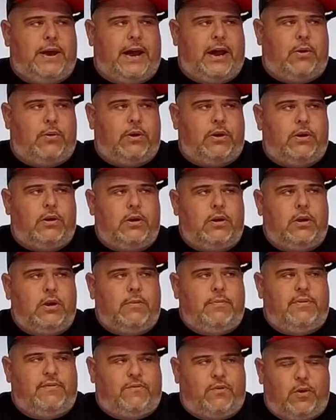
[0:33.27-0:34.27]
good power.
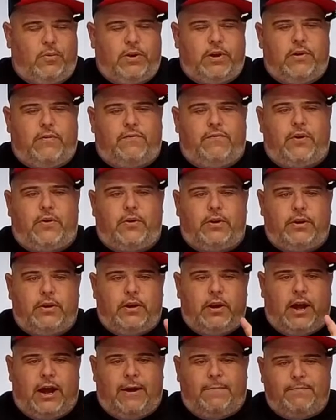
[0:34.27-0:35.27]
Before we go
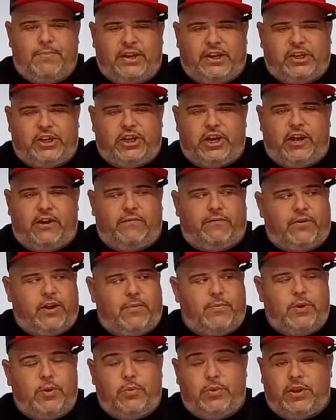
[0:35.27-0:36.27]
forward, I'm Big
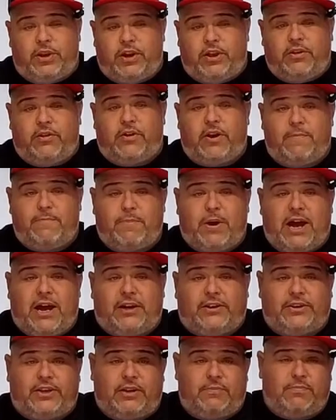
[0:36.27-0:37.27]
Jeff coming to you with another
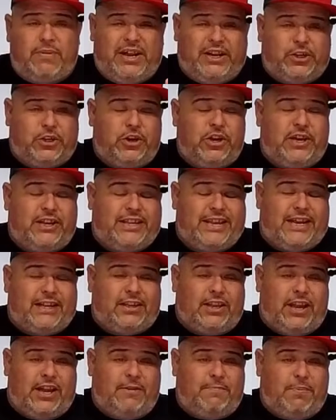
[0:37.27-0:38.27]
unboxing. Make sure you hit
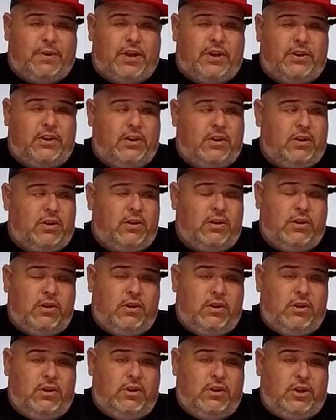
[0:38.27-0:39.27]
that like button,
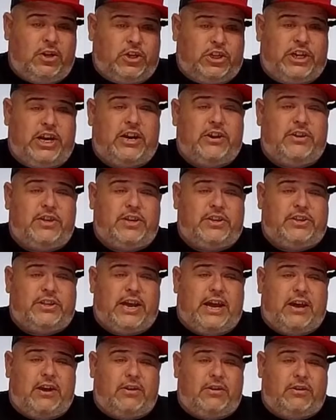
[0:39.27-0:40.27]
share
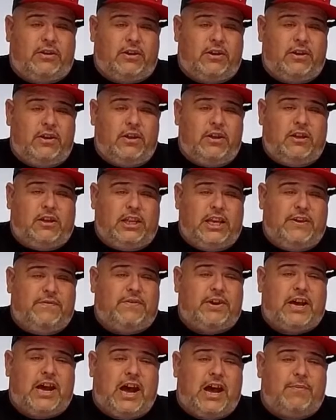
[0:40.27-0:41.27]
this out,
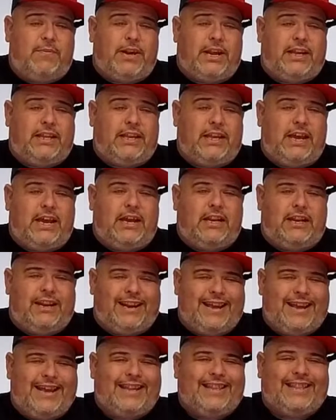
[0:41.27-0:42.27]
leave a comment at the
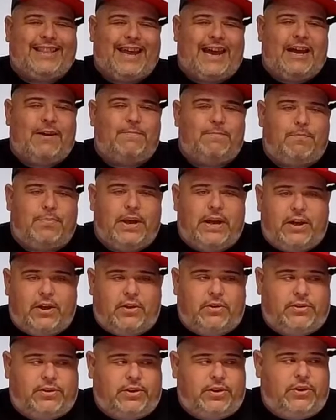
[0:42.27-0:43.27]
end, and hit that
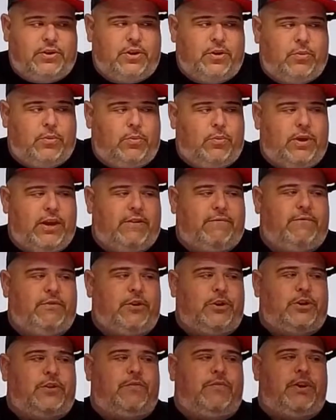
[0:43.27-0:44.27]
bell so you know when we
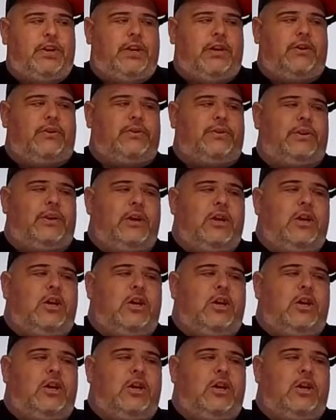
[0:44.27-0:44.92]
have future videos.